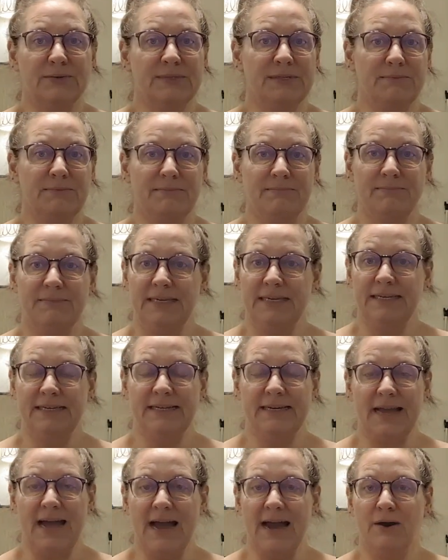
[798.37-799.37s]
some
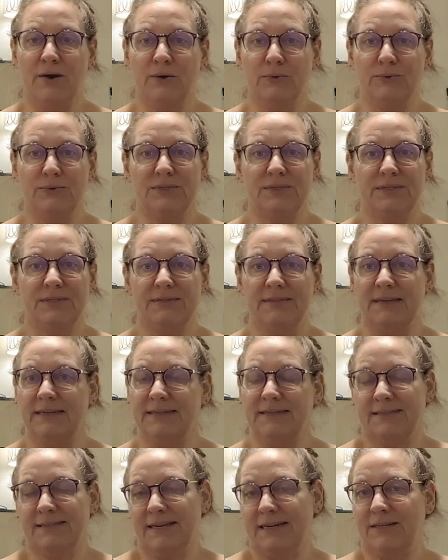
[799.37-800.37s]
eating out,
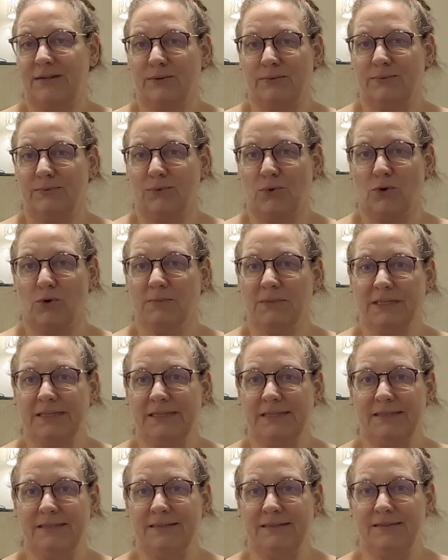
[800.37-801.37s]
things I don't
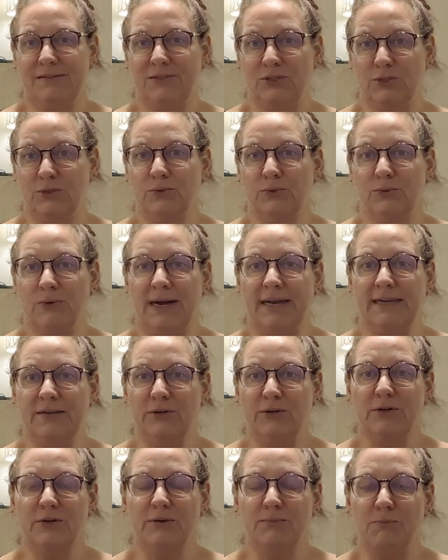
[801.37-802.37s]
normally do. I
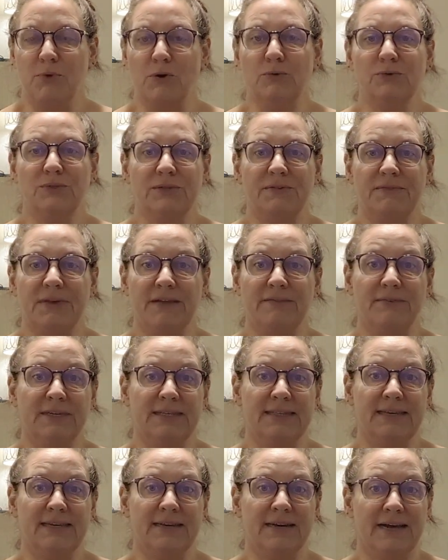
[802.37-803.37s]
cook most of
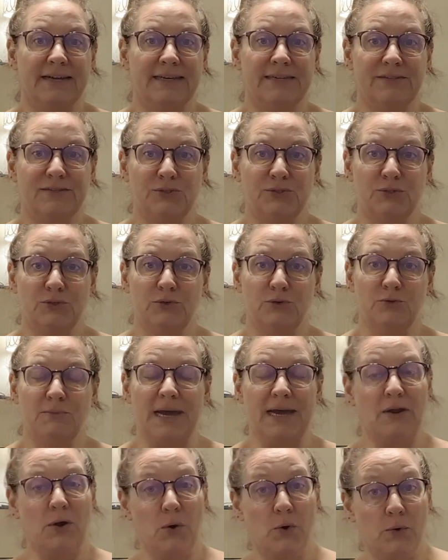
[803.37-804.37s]
everything I consume
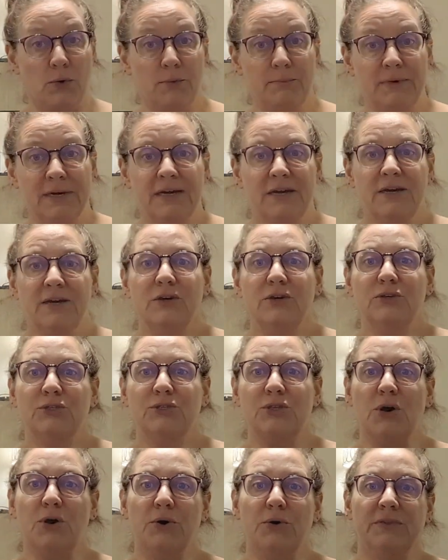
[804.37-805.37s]
at home.
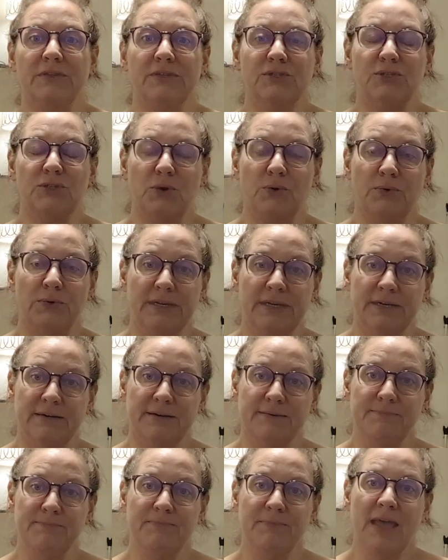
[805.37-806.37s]
So the
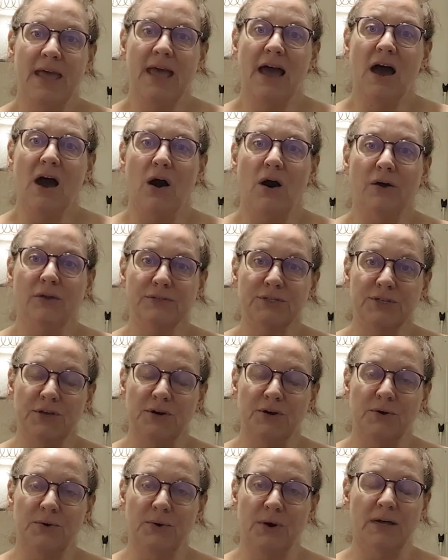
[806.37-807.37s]
sodium,
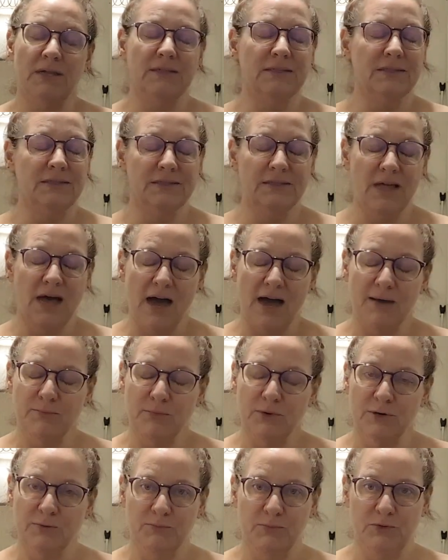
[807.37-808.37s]
also a lot
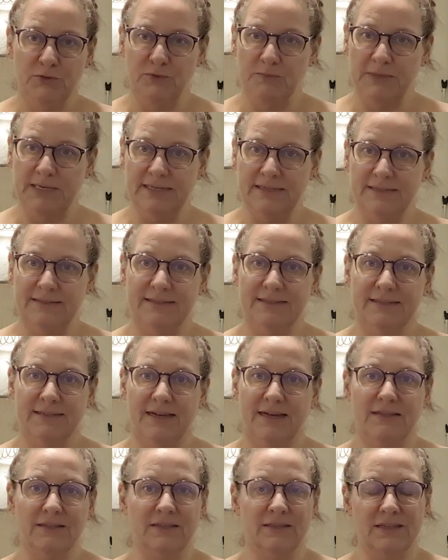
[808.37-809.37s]
more movement,
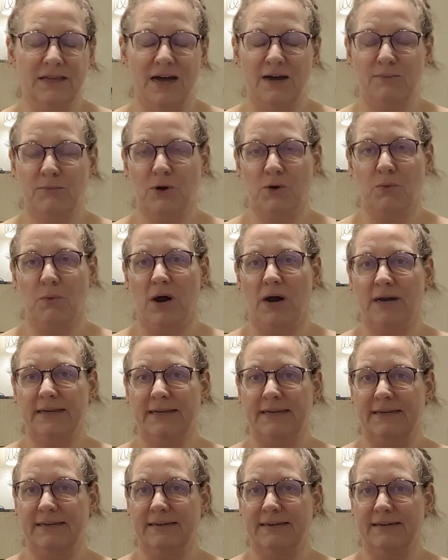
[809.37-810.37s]
a lot more
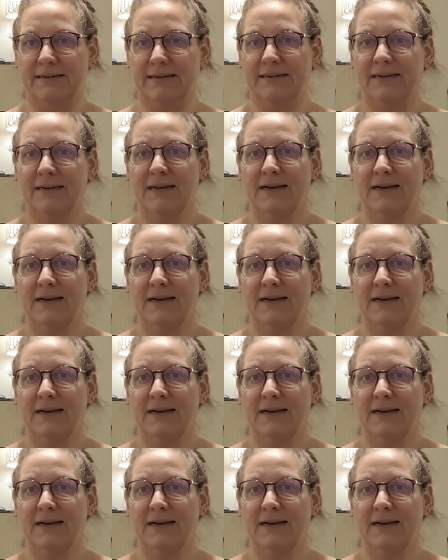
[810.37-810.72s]
walking